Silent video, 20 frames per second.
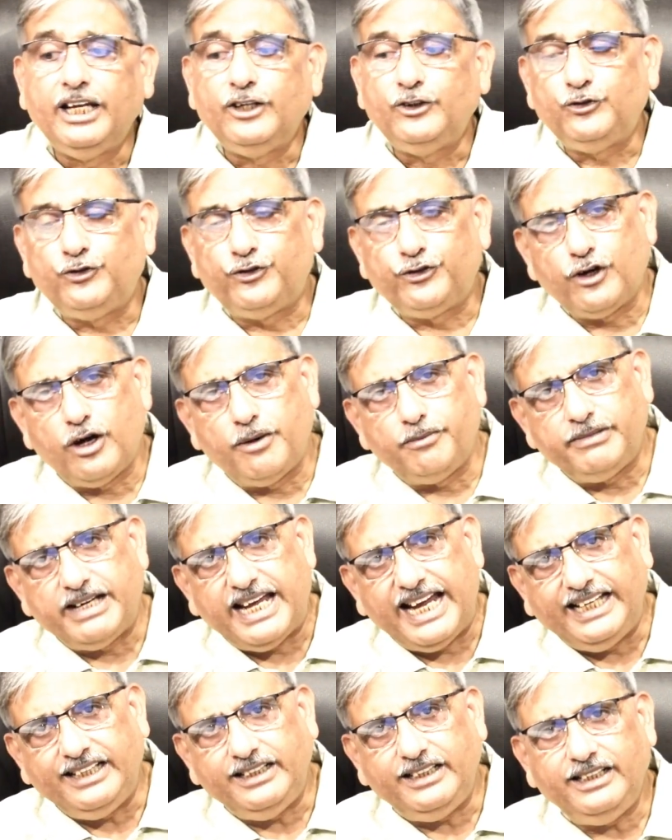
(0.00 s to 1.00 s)
From
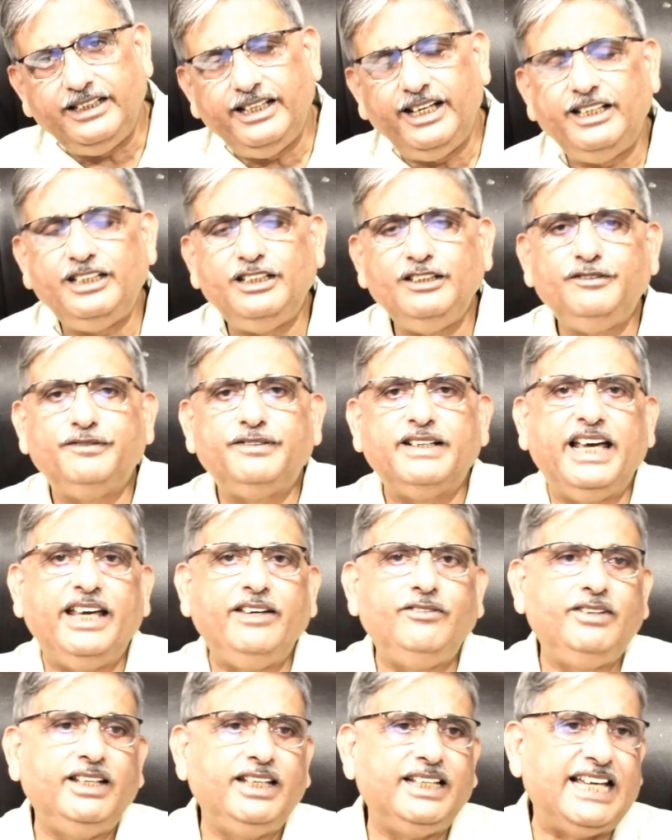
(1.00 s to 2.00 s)

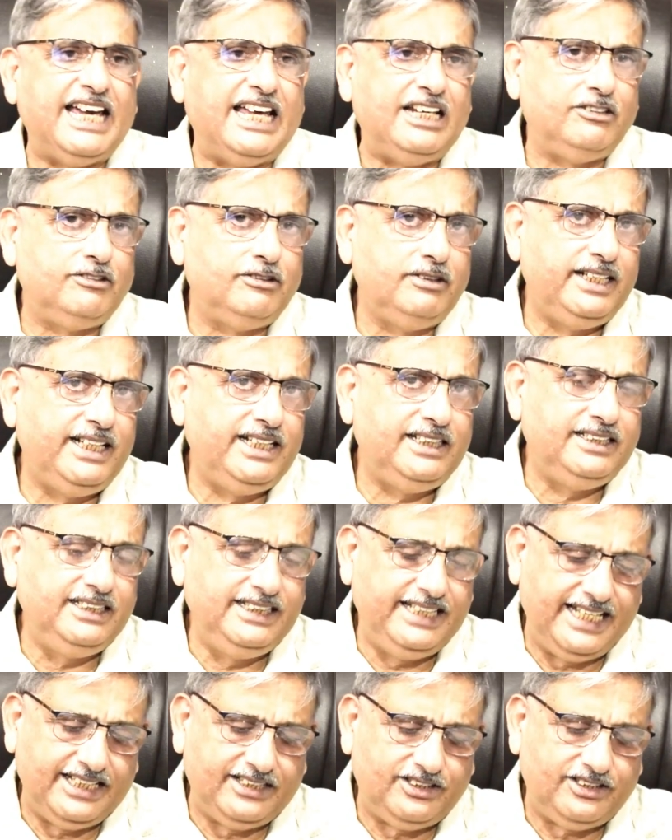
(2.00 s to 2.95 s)
1985 they calculate the